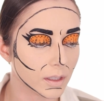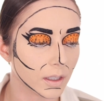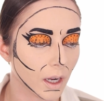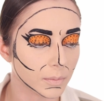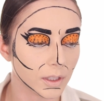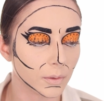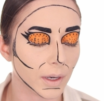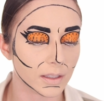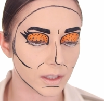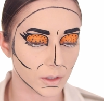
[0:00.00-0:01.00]
it's gonna come to the
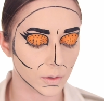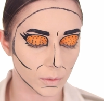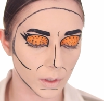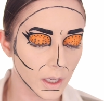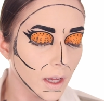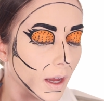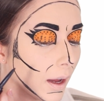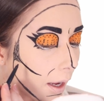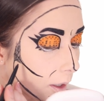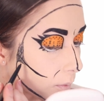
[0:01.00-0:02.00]
rescue,
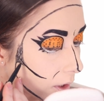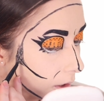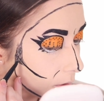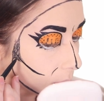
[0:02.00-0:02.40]
and we're gonna